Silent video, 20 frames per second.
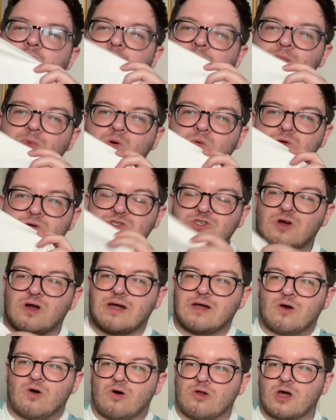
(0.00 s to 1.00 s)
We'll try
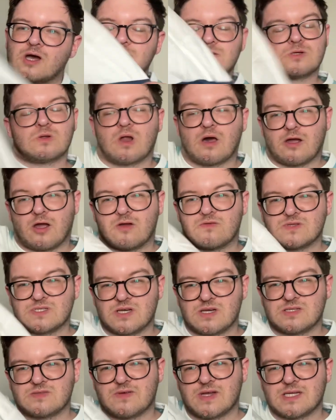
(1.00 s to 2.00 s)
it on. I do like
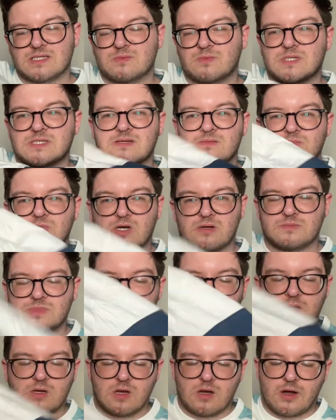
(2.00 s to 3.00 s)
oversized things, but sometimes
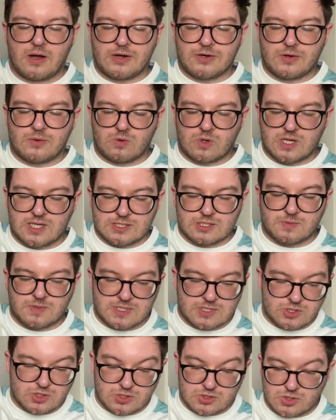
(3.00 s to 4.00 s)
I don't want it to be
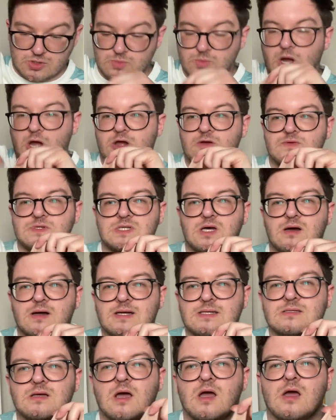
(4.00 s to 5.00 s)
too super
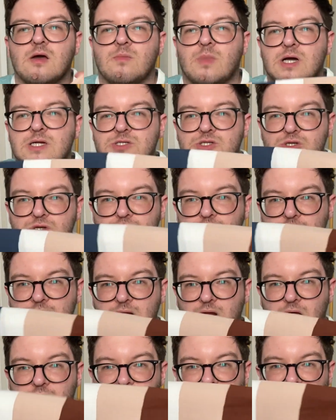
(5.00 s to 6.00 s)
oversized. But I do really
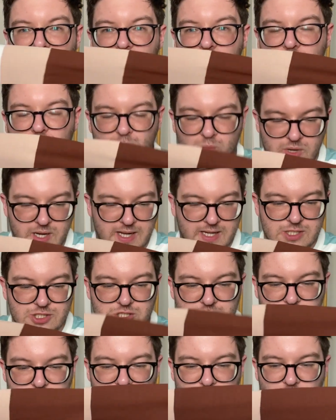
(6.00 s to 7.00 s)
like the color
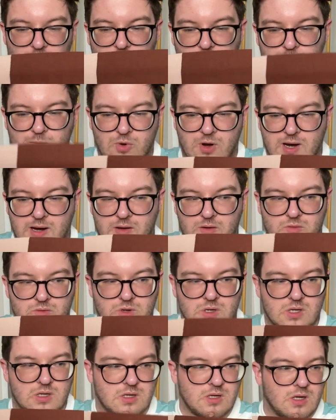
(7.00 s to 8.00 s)
combination. You've got like
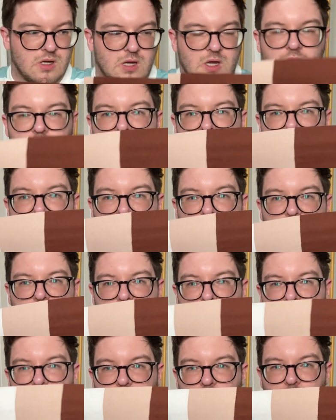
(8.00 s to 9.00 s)
brown, you've got
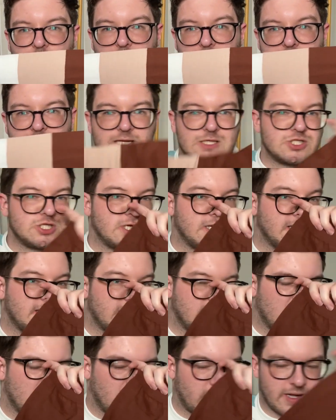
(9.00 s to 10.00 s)
like a
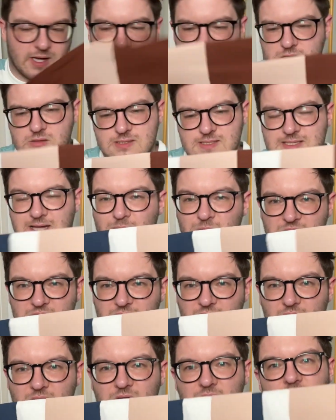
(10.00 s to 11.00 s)
beigey, like salmon-y
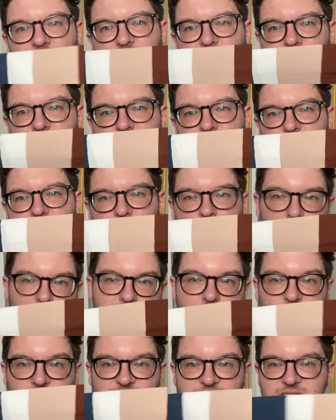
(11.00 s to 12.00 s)
color, white
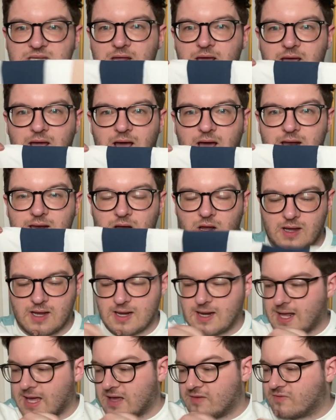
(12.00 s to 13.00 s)
obviously, and like a
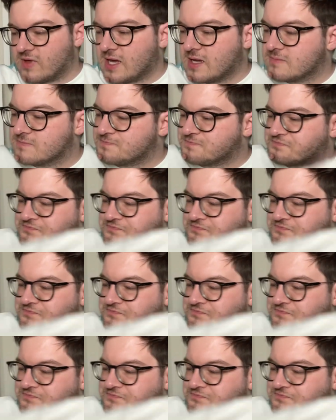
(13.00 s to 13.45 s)
navy.